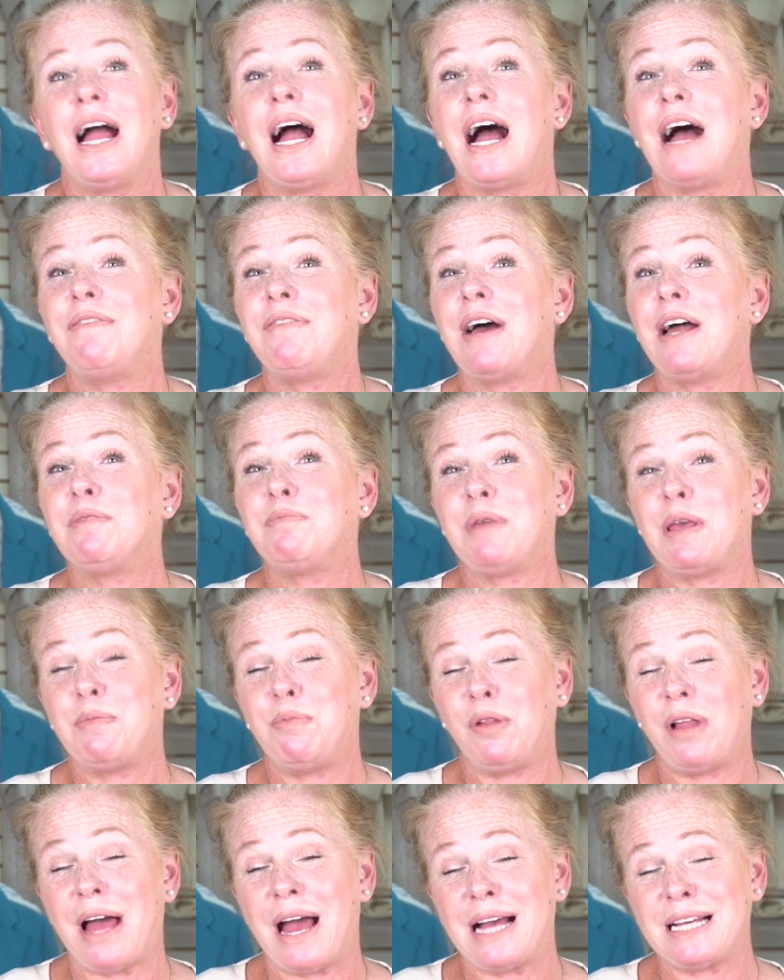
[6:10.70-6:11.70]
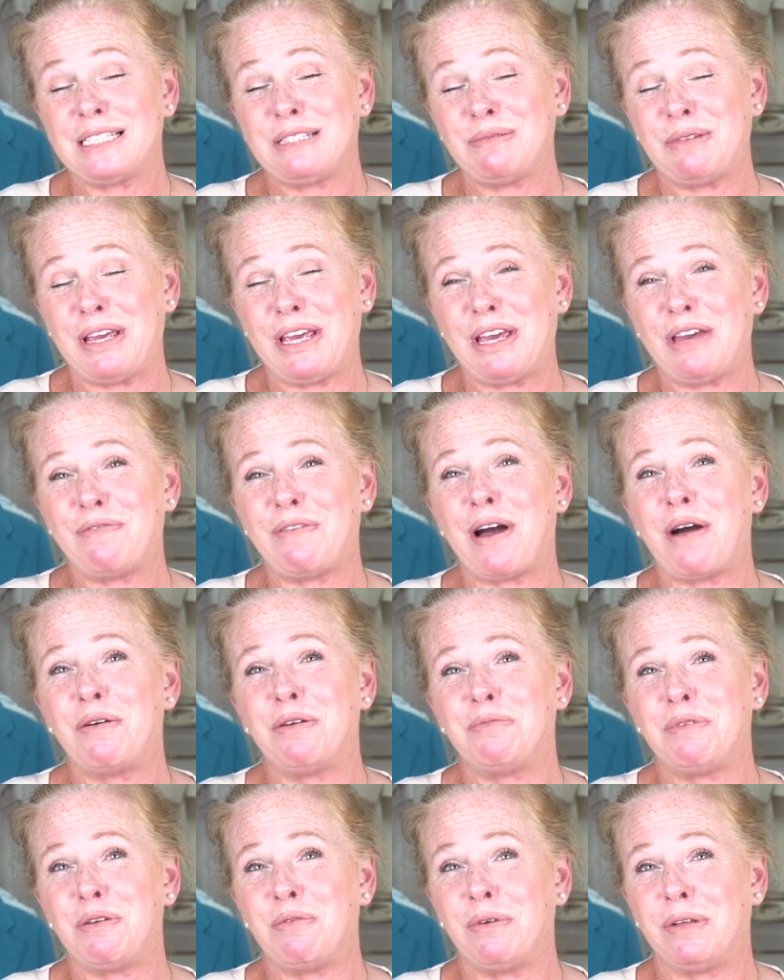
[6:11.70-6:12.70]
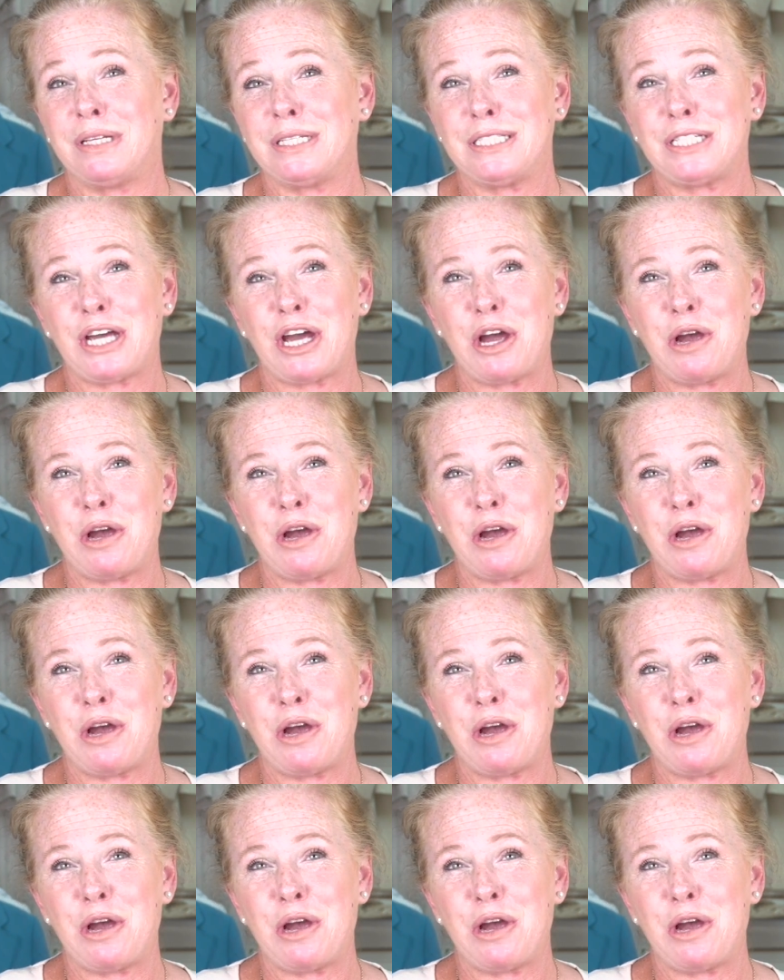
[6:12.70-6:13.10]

I've had people ask me if I would be willing to